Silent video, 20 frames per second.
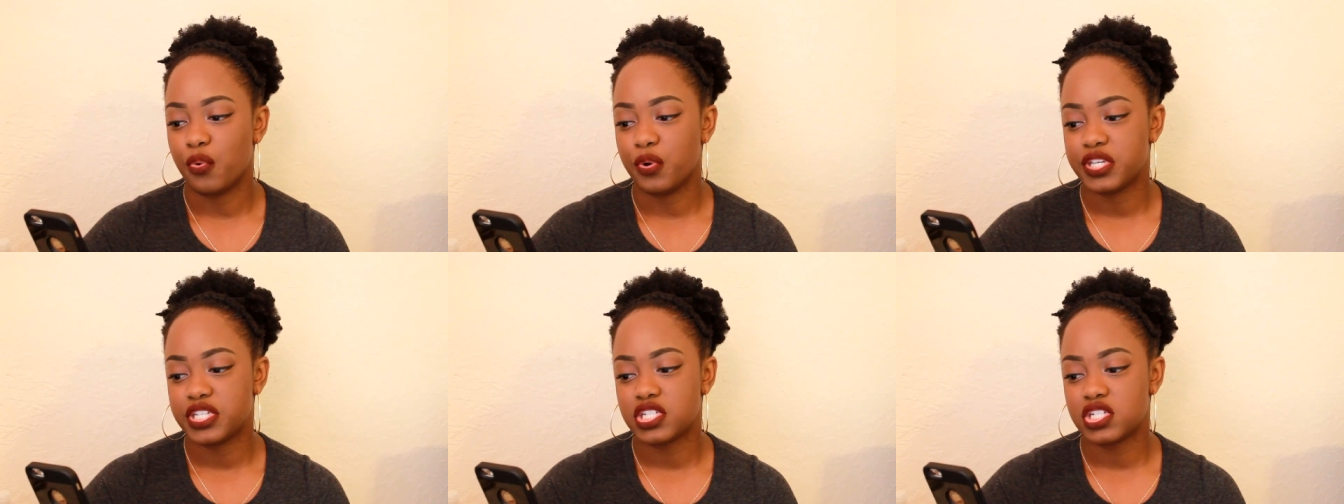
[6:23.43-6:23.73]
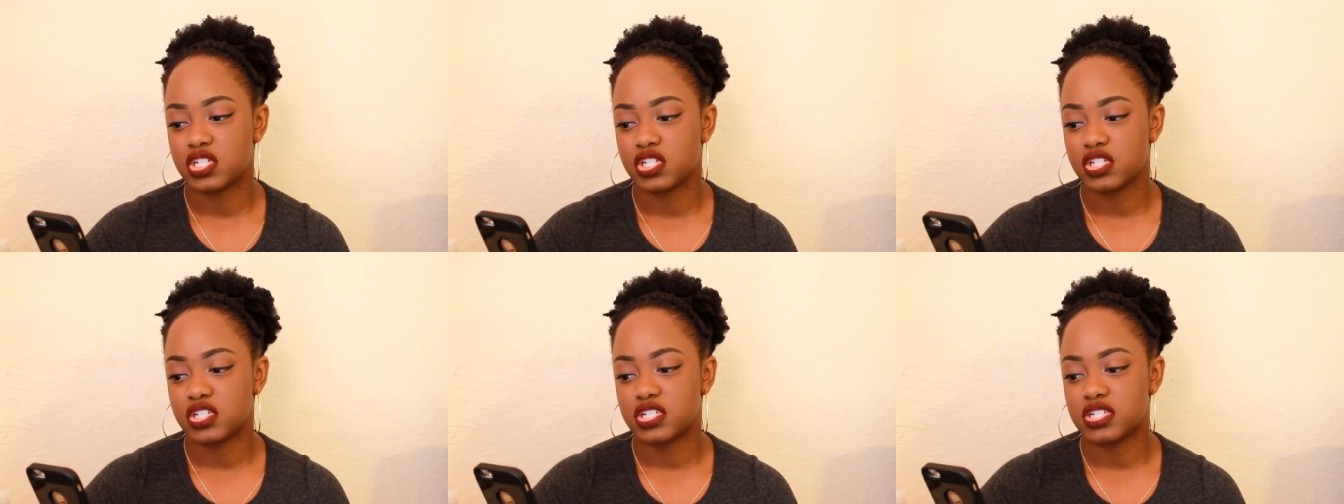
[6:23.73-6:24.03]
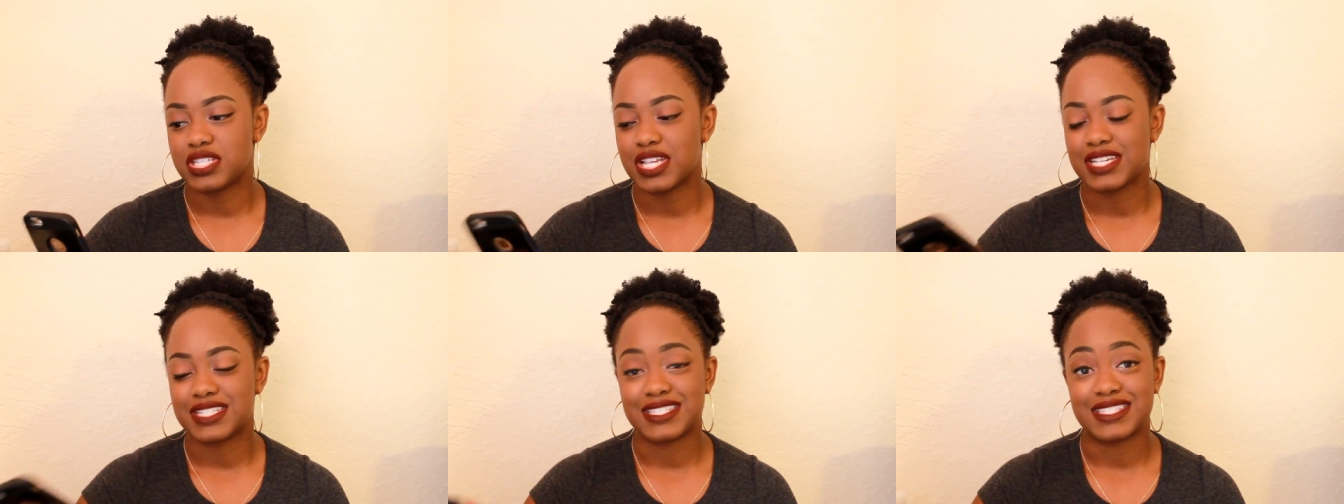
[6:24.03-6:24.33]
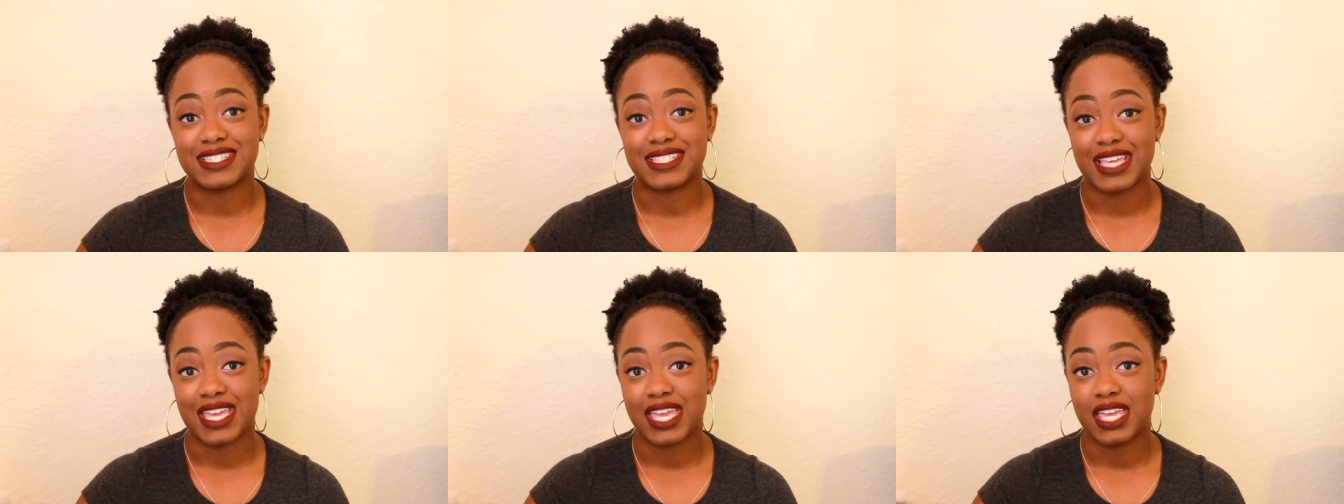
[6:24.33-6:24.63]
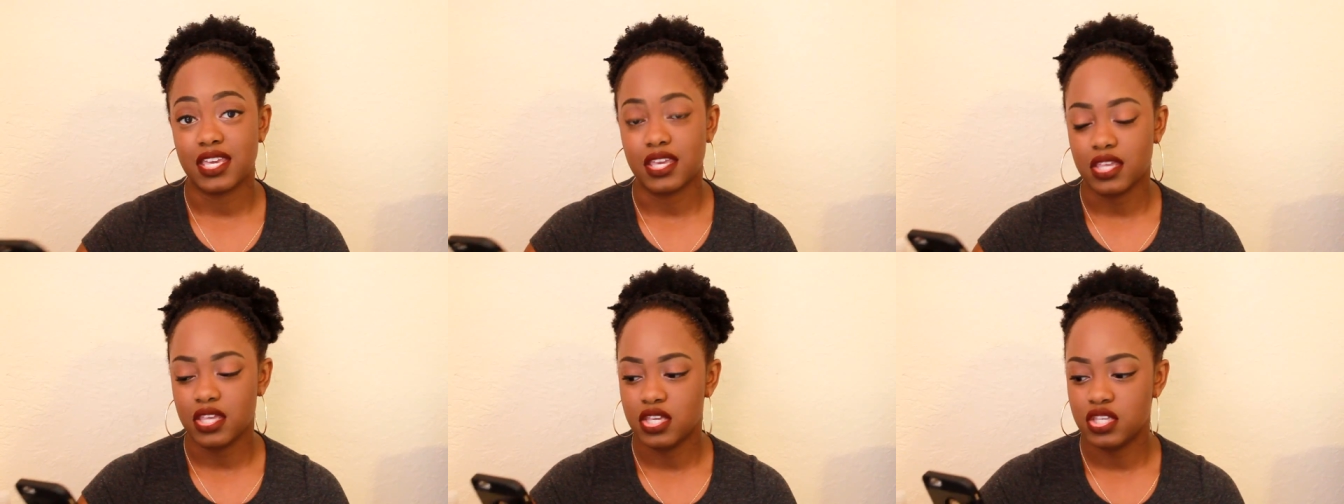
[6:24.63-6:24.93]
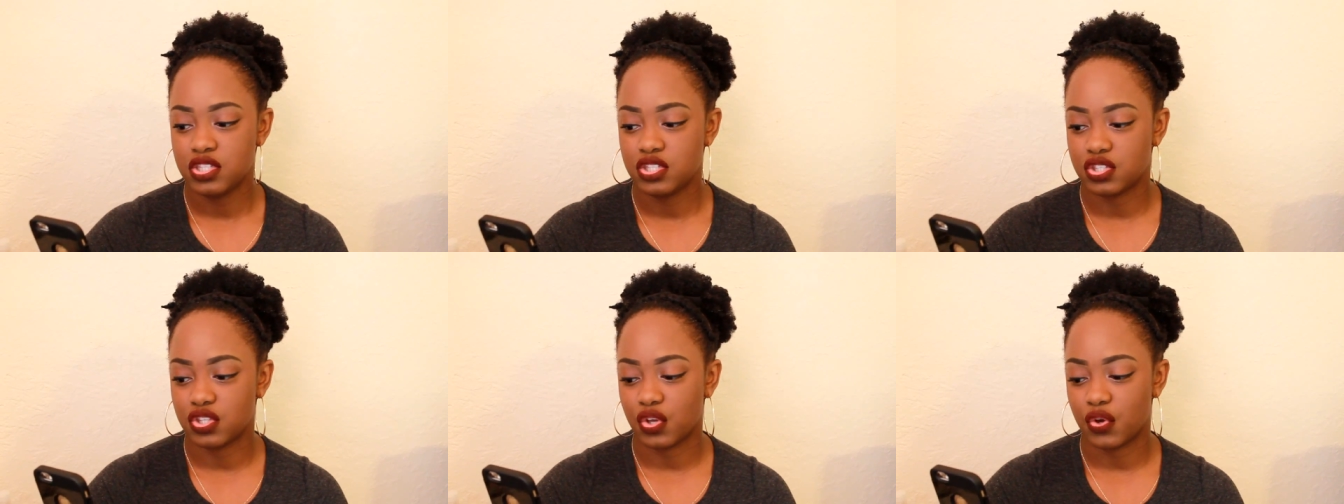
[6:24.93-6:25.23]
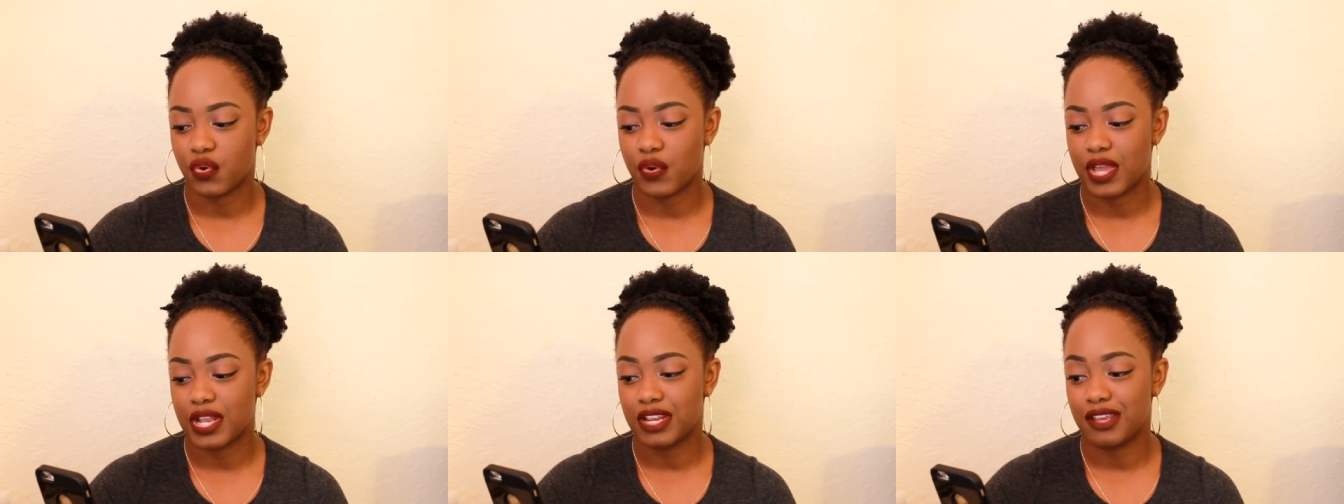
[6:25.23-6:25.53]
Oysters has zinc,
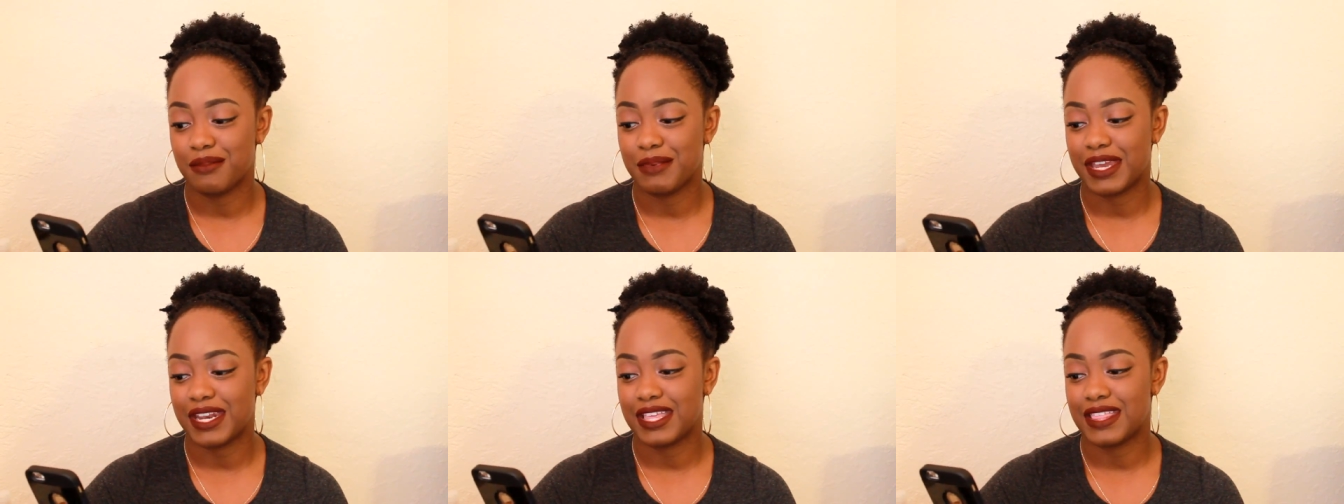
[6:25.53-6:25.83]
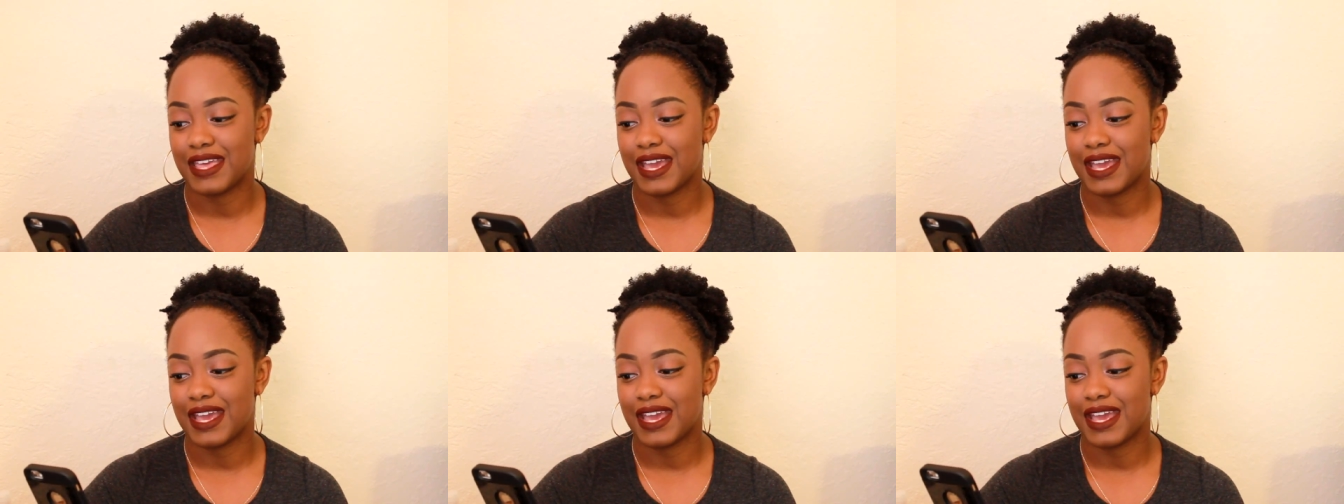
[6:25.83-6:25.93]
so anybody